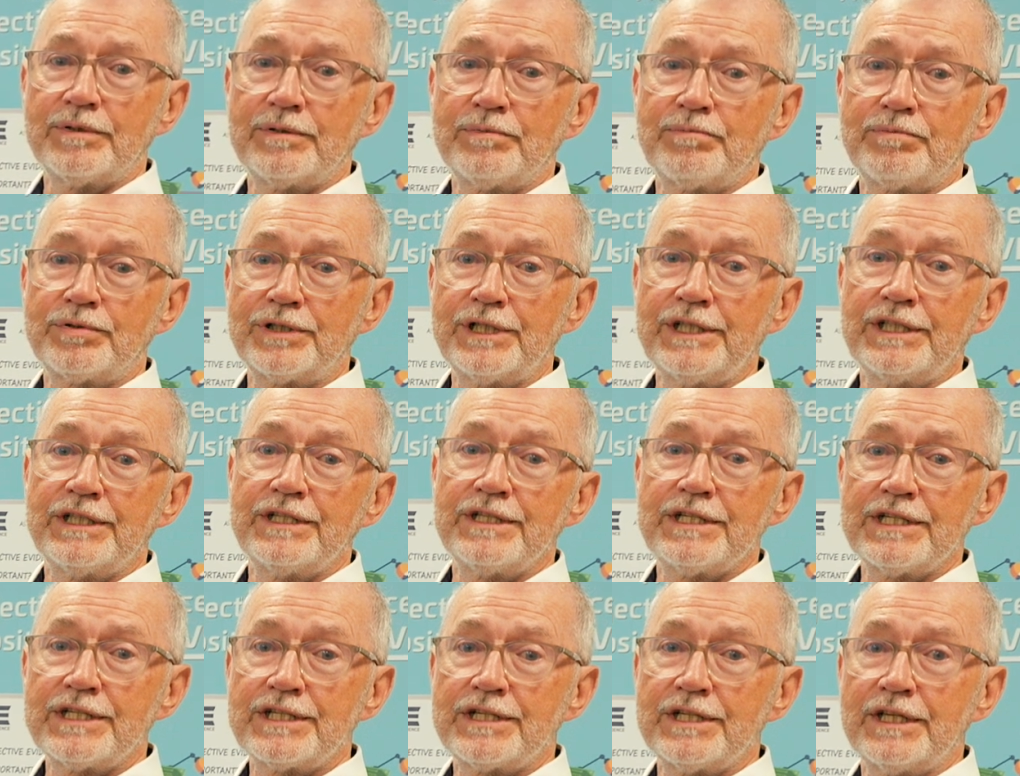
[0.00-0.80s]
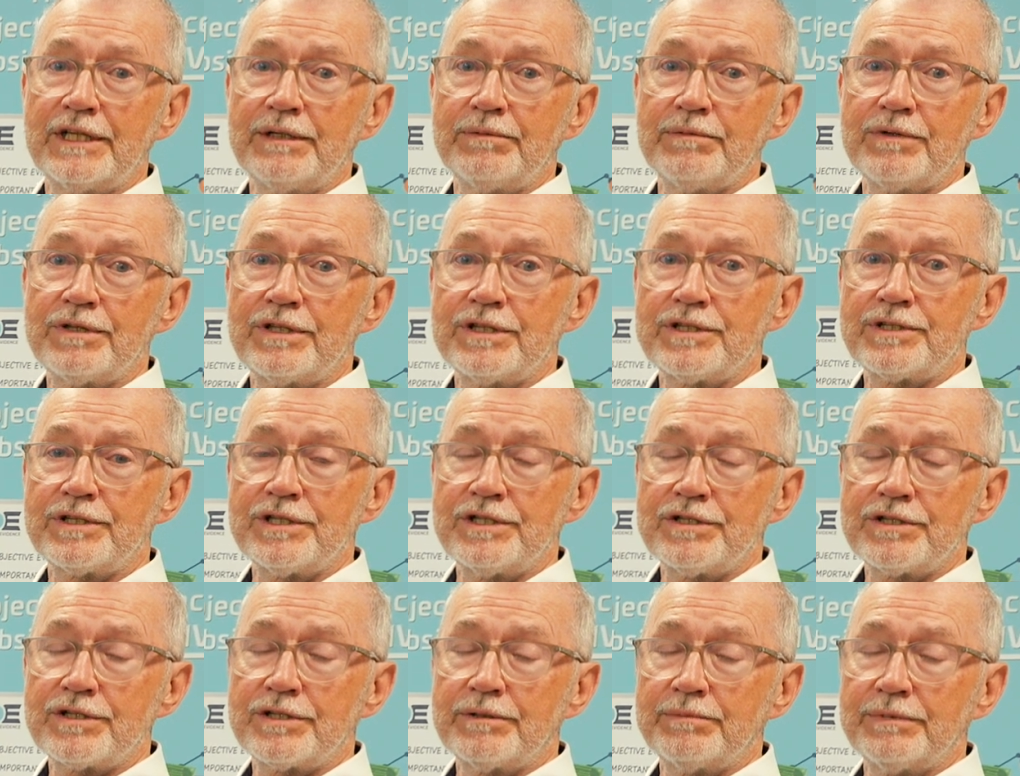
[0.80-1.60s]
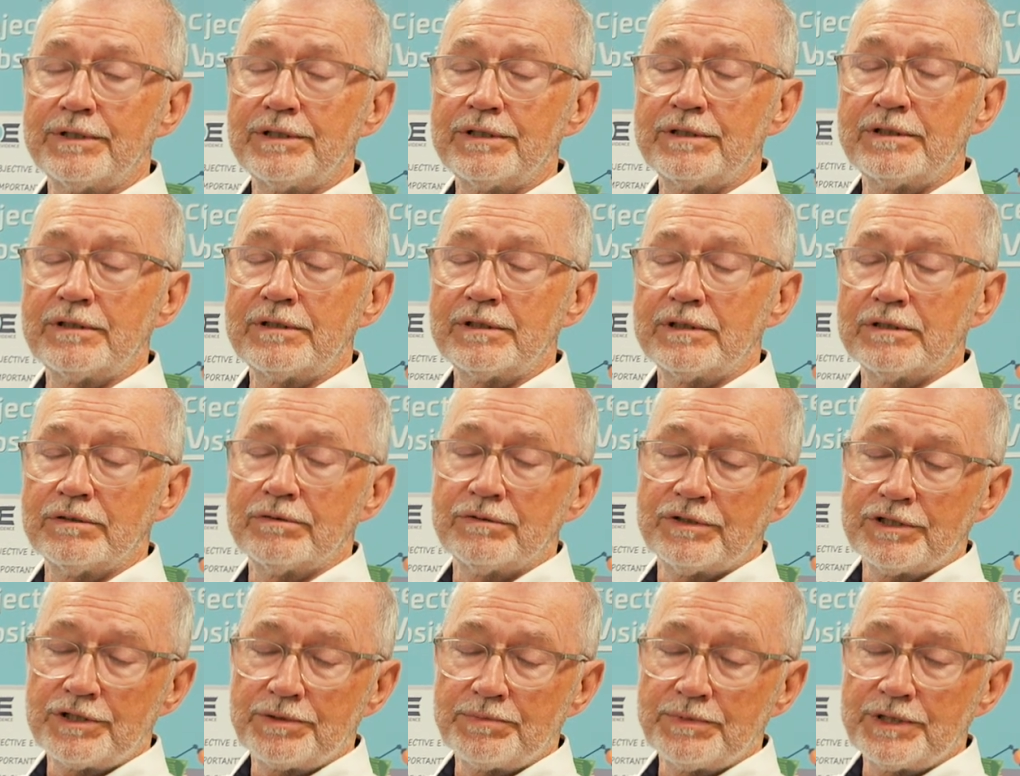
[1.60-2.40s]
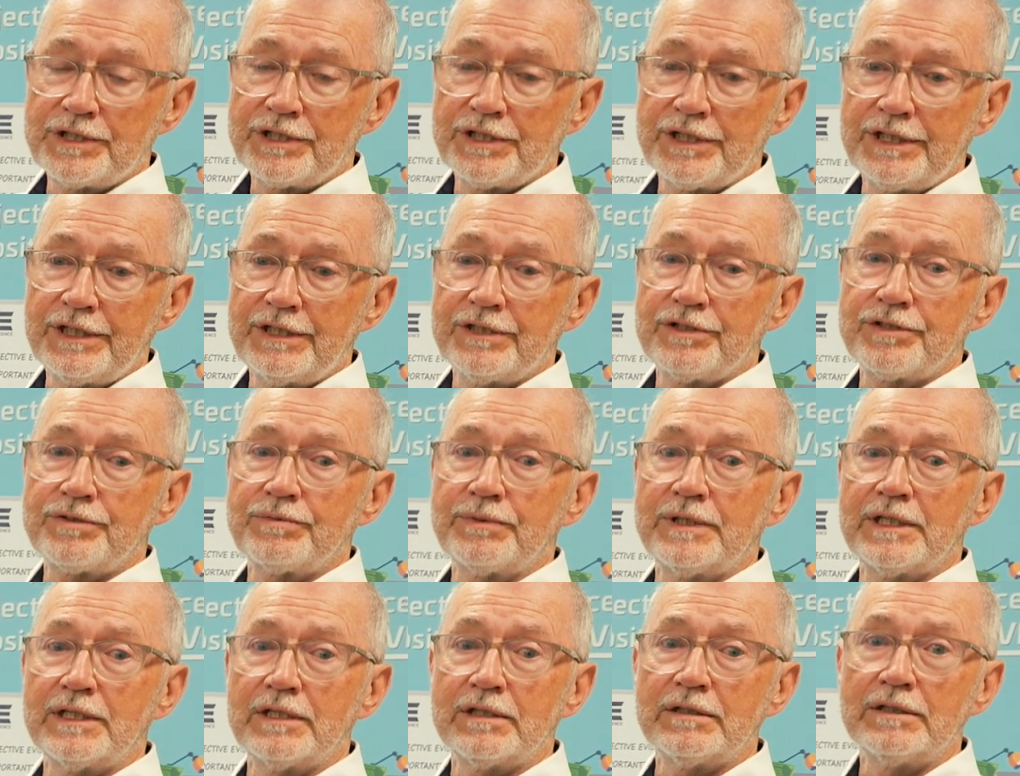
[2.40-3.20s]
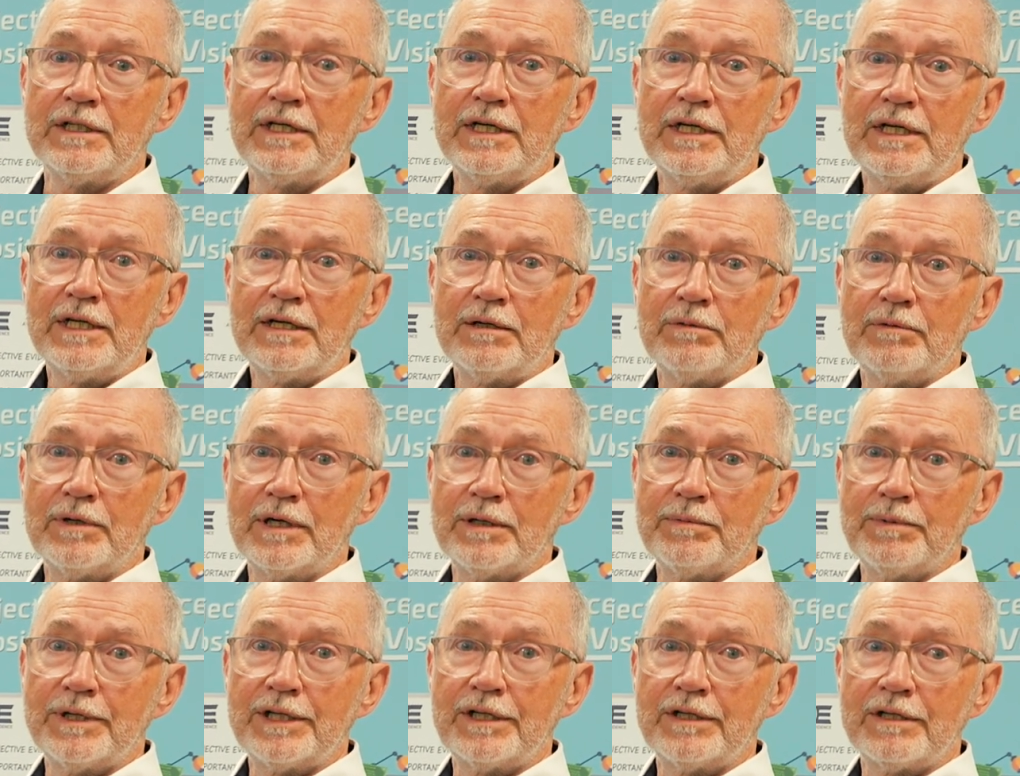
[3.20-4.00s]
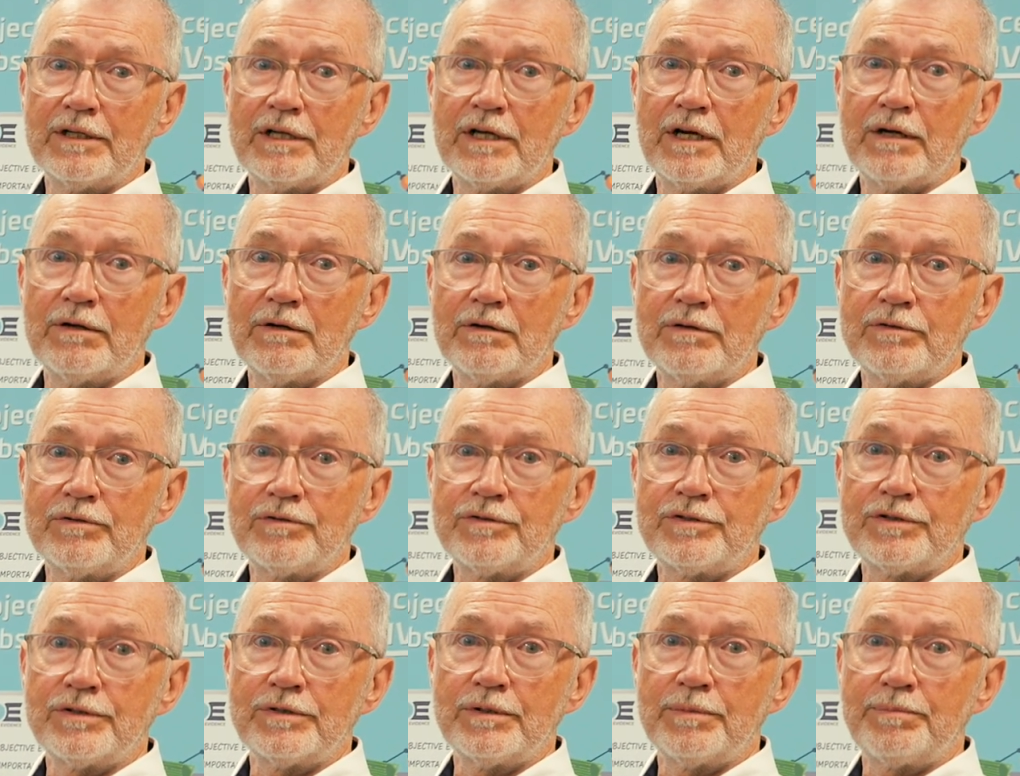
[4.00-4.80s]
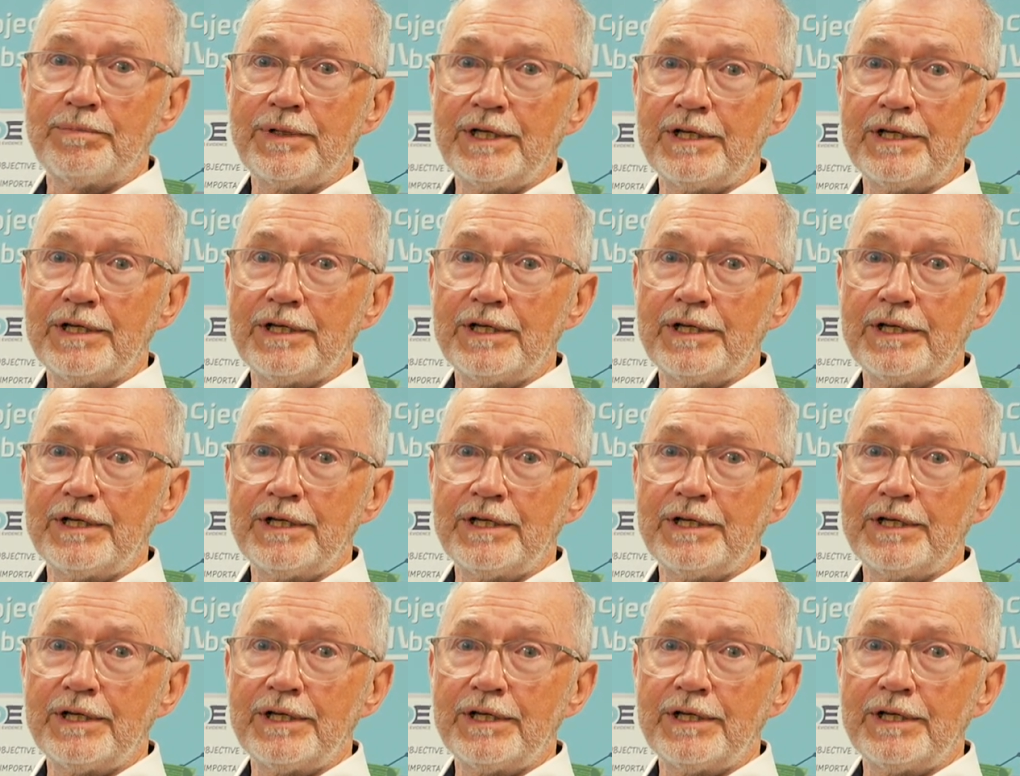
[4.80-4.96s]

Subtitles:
preconditioning with this instrument or this machine as well, where we can go to a